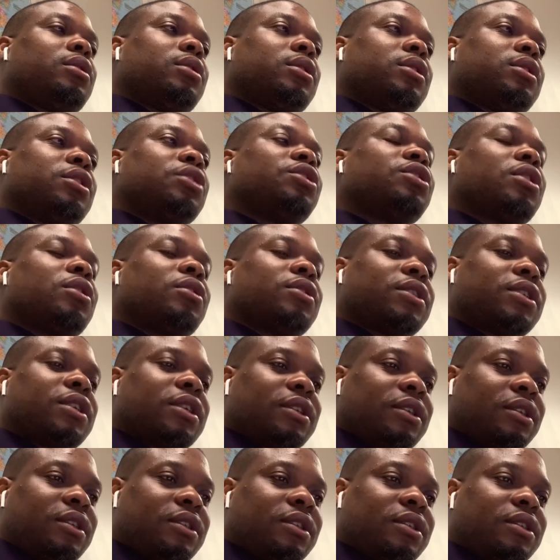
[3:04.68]
In this
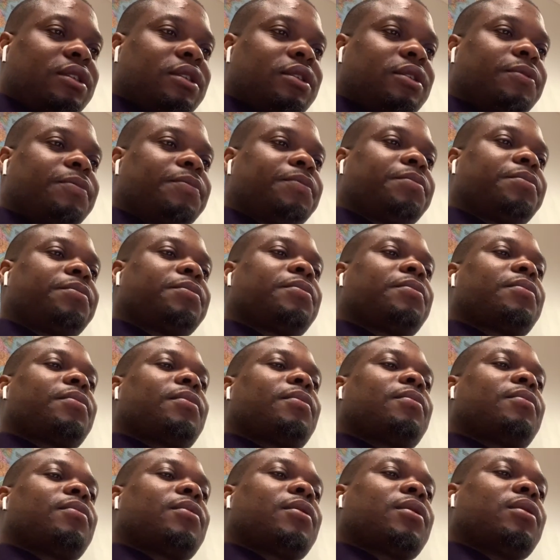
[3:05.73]
context,
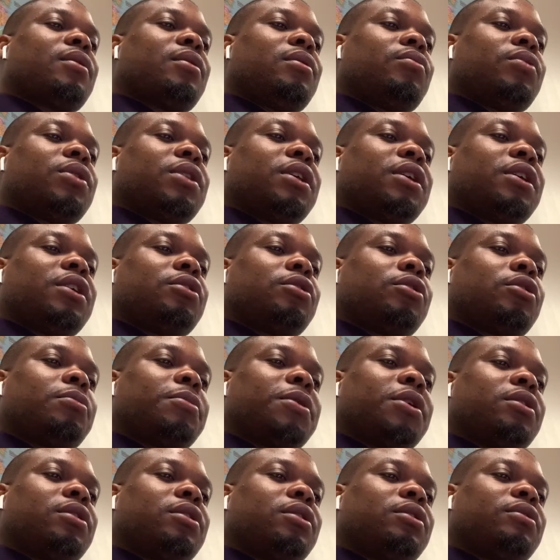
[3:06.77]
with the
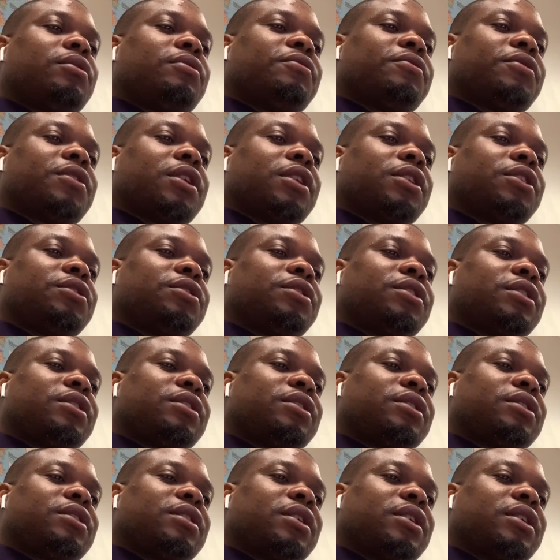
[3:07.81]
economical and
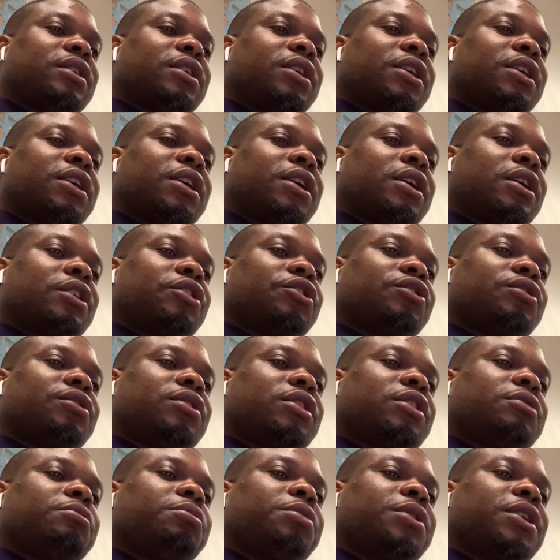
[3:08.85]
value-centered care action
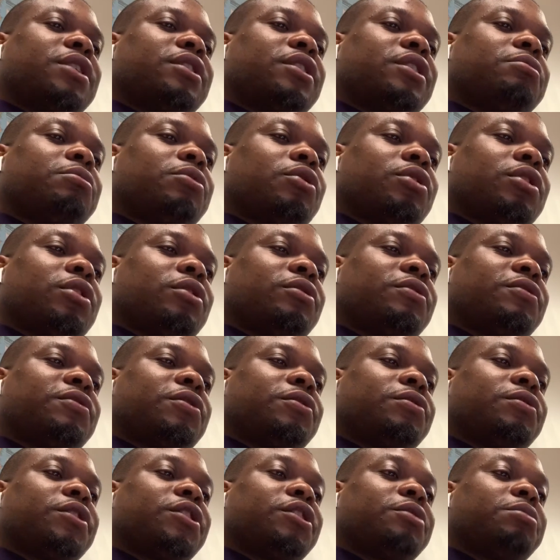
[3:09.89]
and the present models
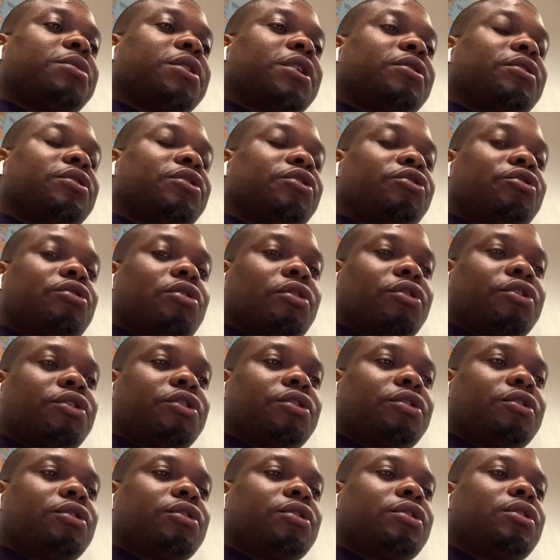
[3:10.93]
for risk-bearing
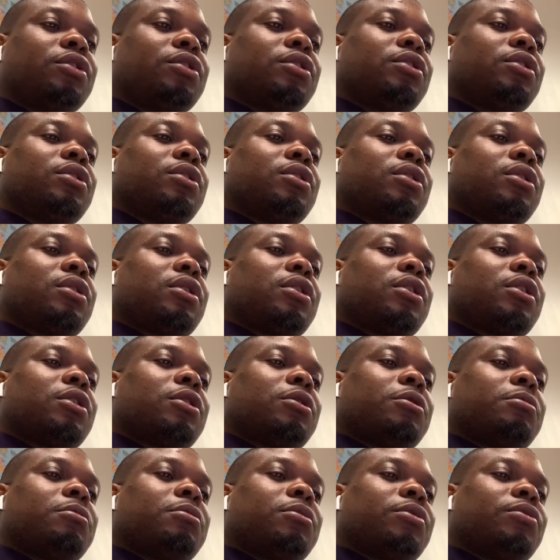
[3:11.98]
structure,
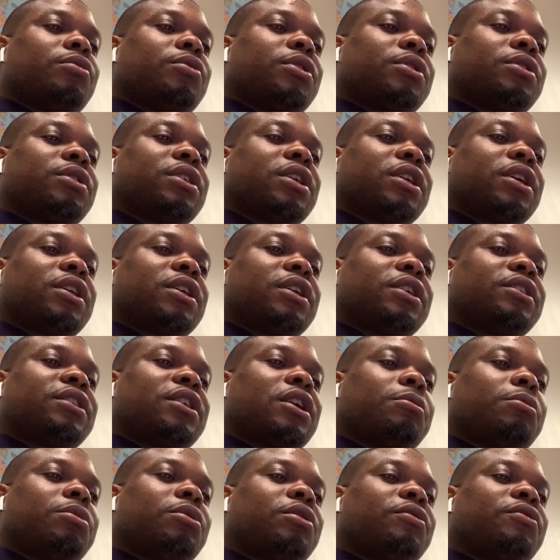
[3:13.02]
we can take an
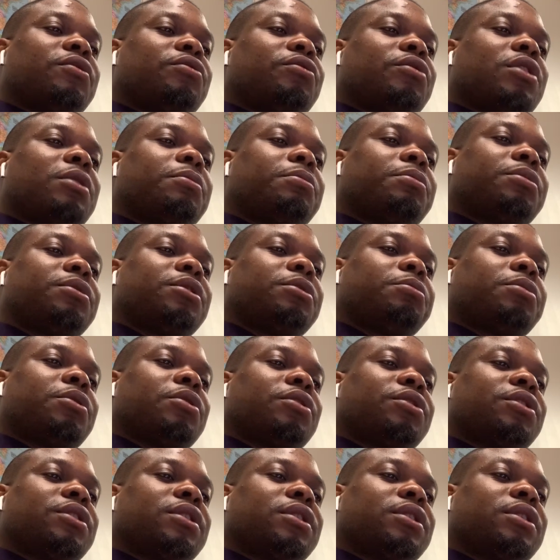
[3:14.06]
example of a wrap
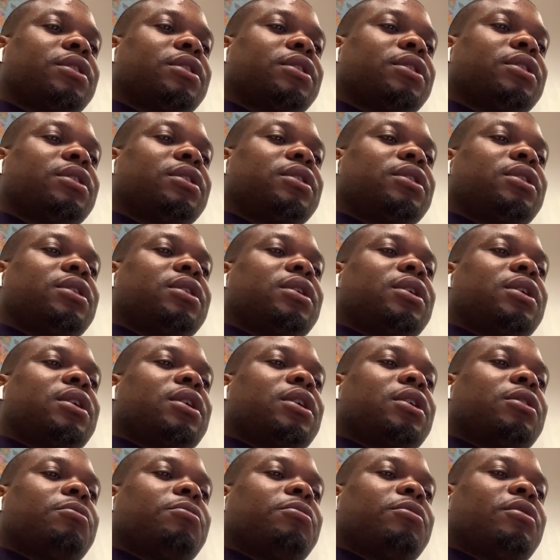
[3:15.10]
deposit
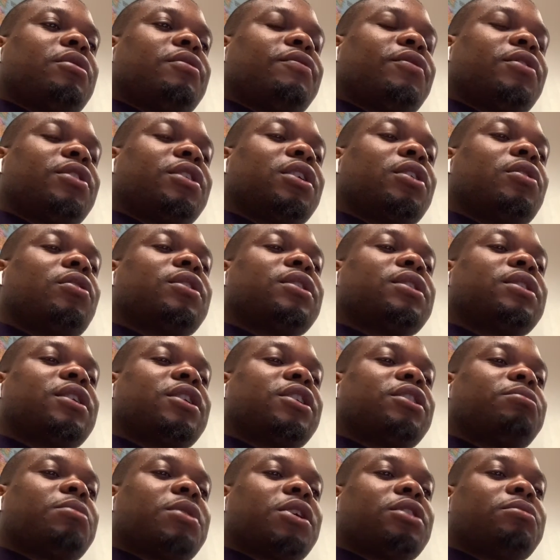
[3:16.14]
for the
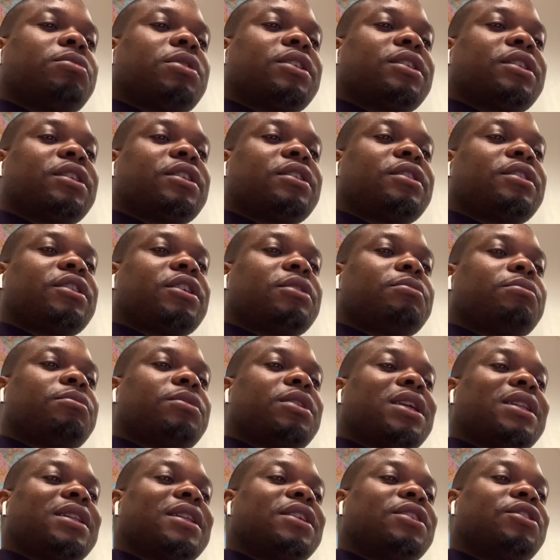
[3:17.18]
content management system
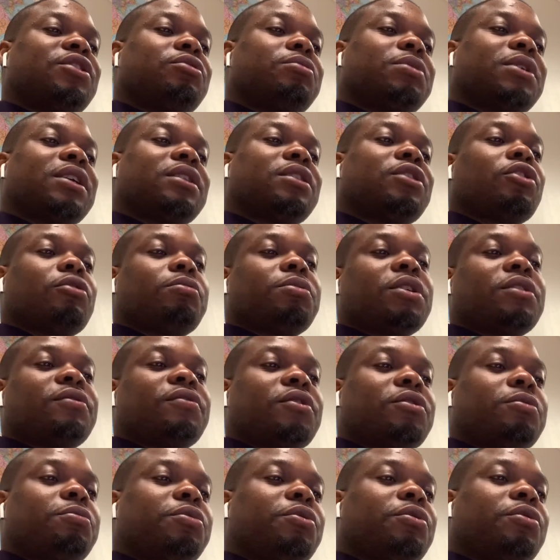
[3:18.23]
that needs to be adopted
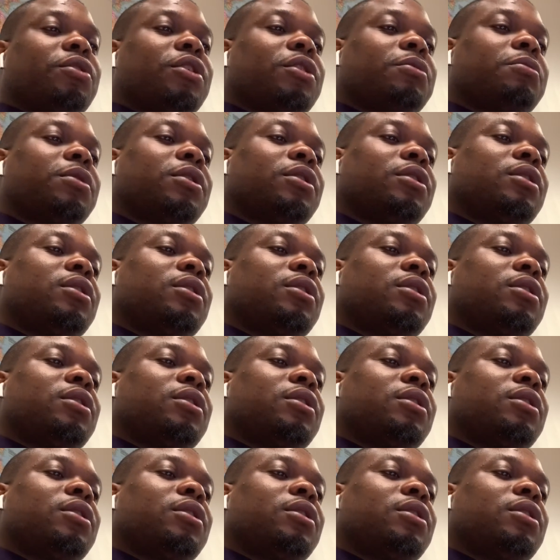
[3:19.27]
for the program.